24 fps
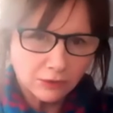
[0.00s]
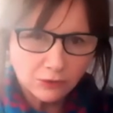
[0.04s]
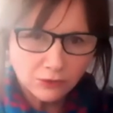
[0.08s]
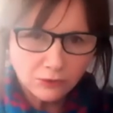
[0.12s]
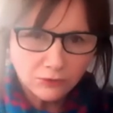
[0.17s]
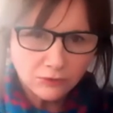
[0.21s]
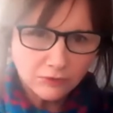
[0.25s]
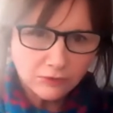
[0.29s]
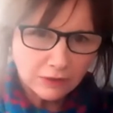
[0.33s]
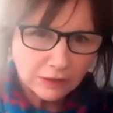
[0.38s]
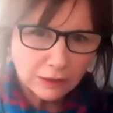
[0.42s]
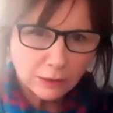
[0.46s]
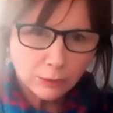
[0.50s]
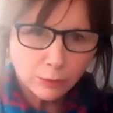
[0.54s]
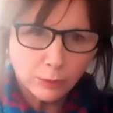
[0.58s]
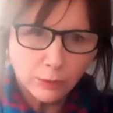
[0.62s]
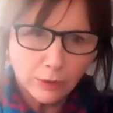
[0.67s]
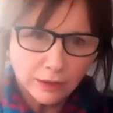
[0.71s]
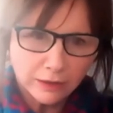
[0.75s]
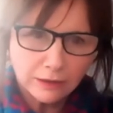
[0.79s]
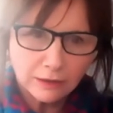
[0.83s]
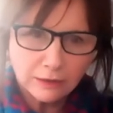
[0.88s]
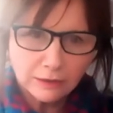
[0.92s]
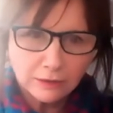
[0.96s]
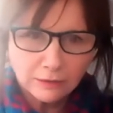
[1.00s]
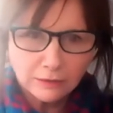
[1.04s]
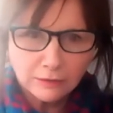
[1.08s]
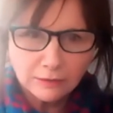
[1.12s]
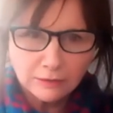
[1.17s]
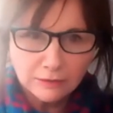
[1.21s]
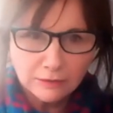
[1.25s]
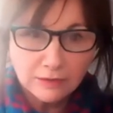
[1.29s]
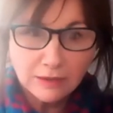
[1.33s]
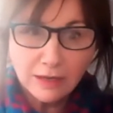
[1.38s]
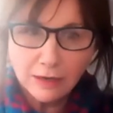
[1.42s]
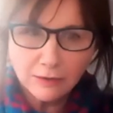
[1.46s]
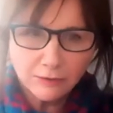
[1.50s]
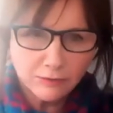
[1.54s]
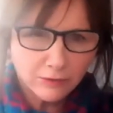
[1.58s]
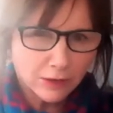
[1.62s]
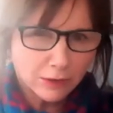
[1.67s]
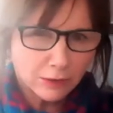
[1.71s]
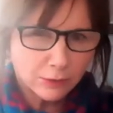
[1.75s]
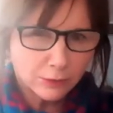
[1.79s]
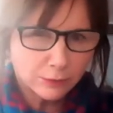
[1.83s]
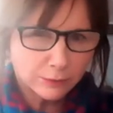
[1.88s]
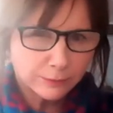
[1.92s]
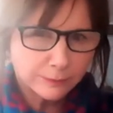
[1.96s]
is already quite
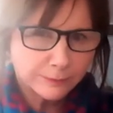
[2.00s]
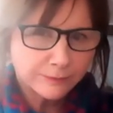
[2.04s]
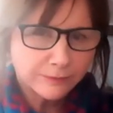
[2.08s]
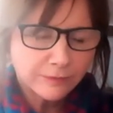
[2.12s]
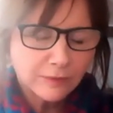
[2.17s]
narrow.